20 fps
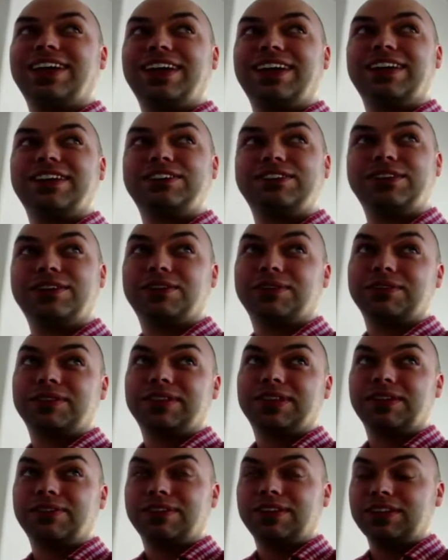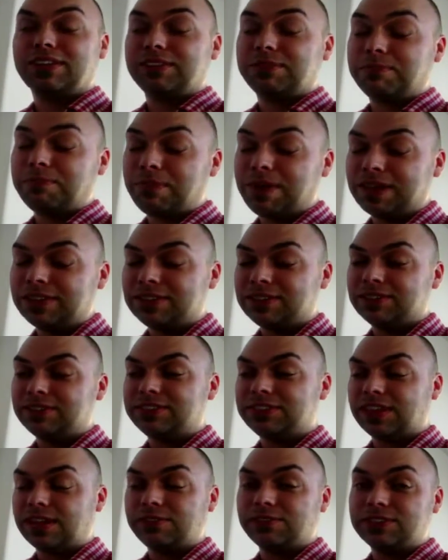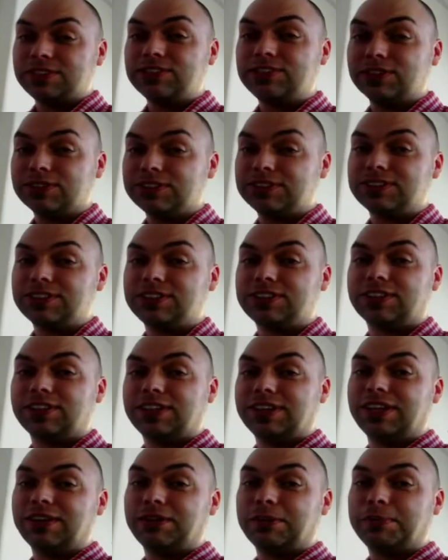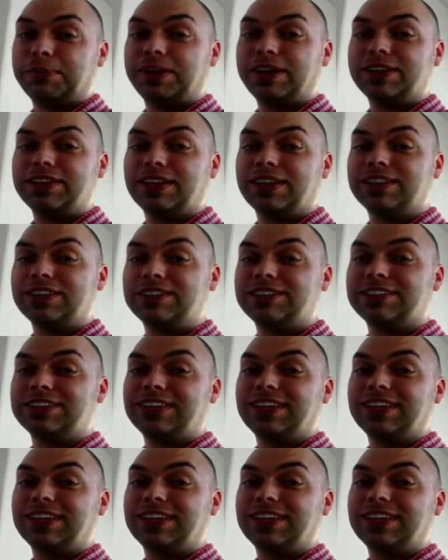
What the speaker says: she got given this massive set of instructions to learn how to breakdance,